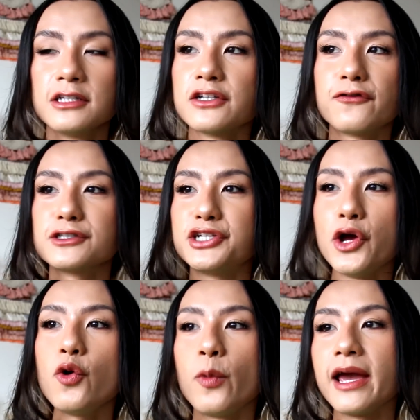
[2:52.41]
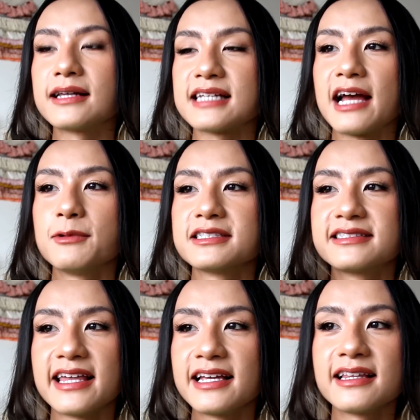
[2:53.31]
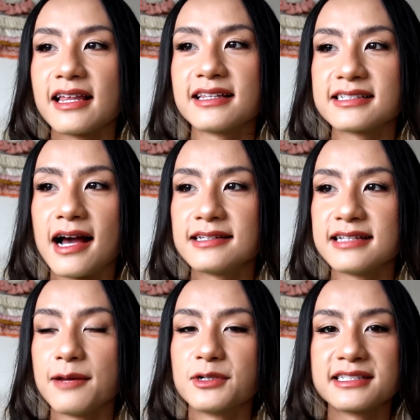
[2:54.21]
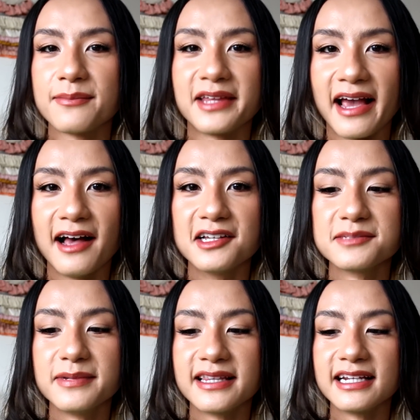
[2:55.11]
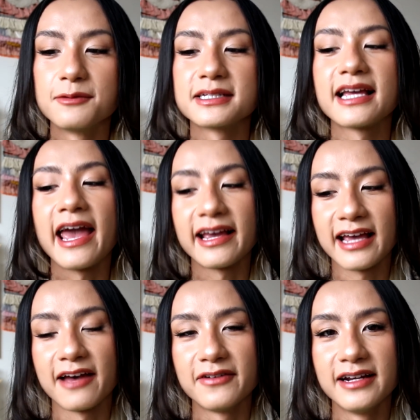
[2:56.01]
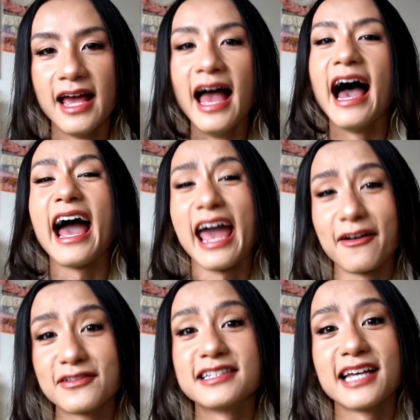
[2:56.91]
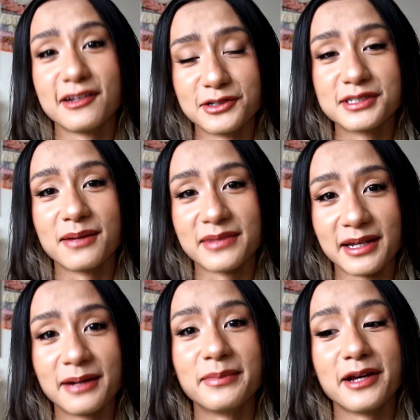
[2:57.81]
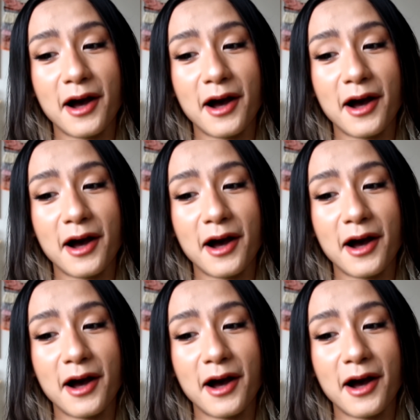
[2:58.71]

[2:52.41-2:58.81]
So for 2 weeks, I was thinking that this guy's name was something else, but then he was like, hey, Kevin, I have to tell you something and be